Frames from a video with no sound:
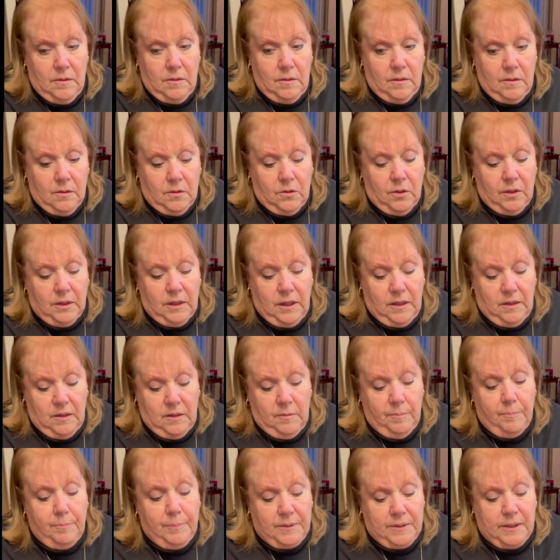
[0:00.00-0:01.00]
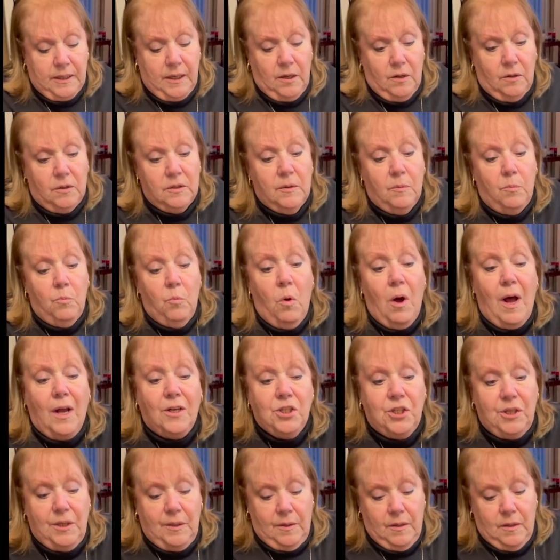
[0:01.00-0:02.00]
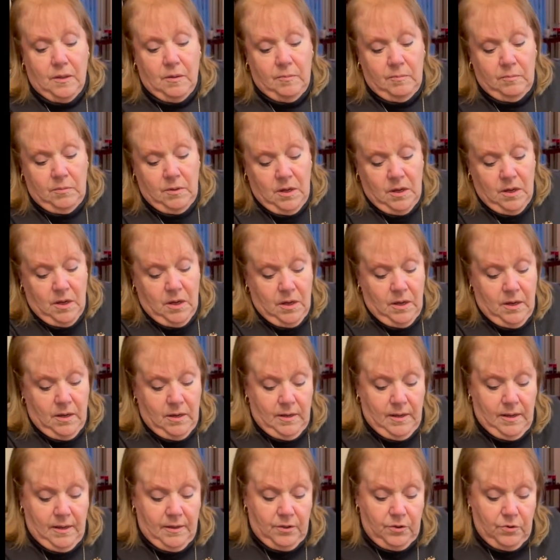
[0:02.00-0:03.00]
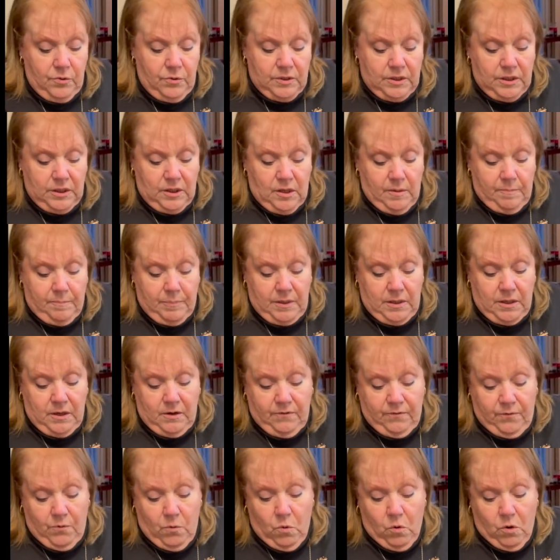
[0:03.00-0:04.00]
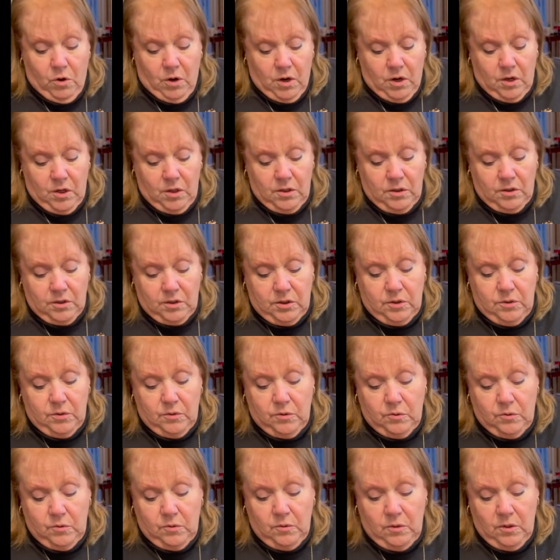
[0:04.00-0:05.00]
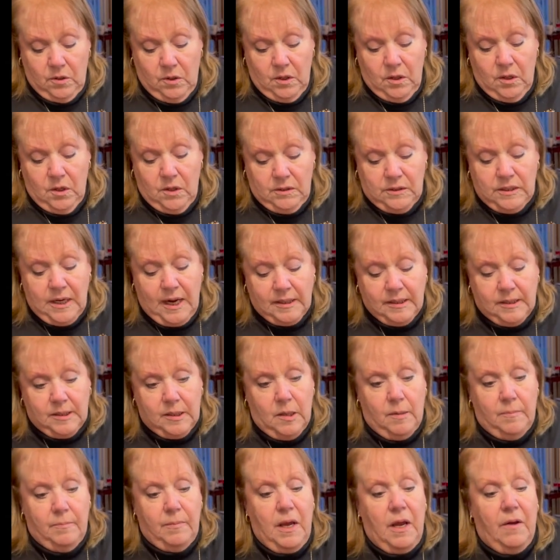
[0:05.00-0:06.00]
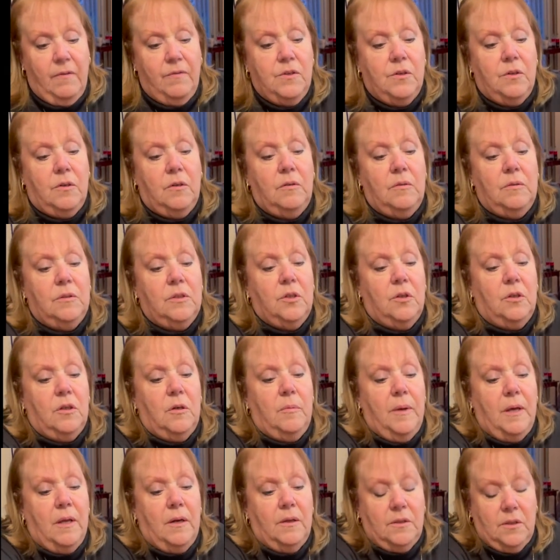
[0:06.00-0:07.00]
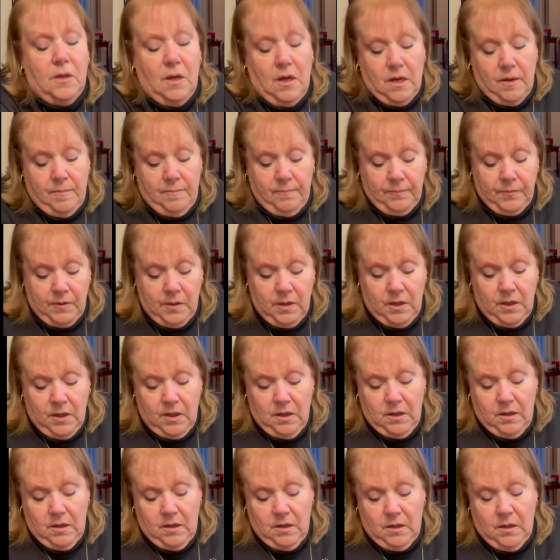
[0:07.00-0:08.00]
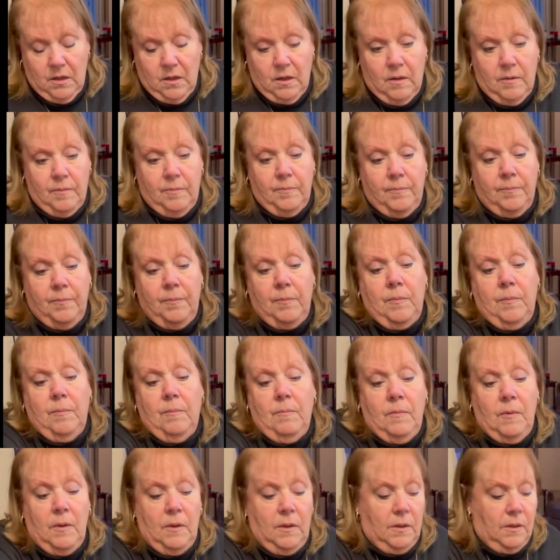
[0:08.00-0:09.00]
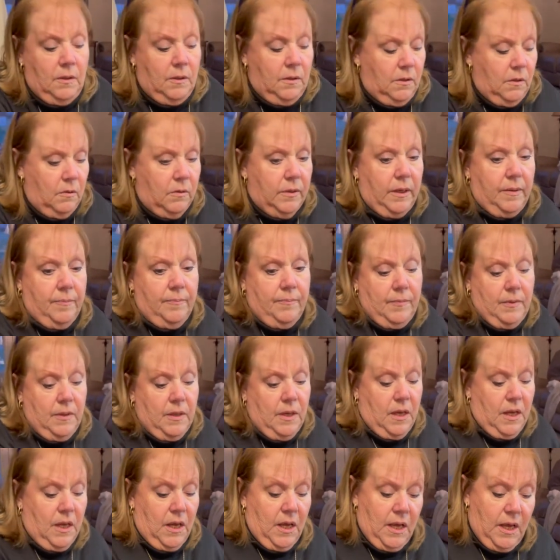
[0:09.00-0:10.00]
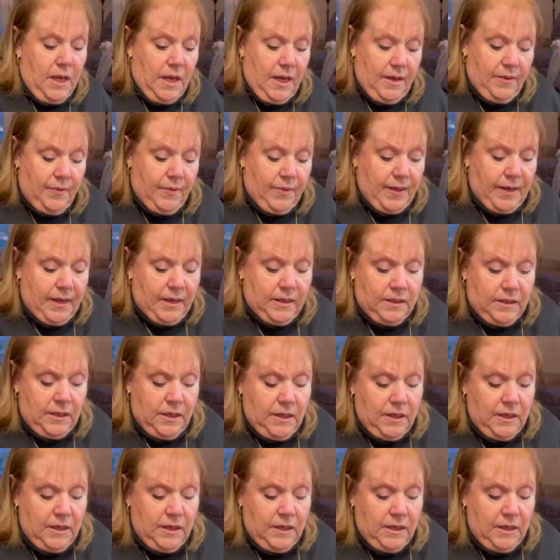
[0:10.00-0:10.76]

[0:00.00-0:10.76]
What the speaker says: cooking the potatoes and watching them and using a big fork to test them after a certain amount of time. Okay. And then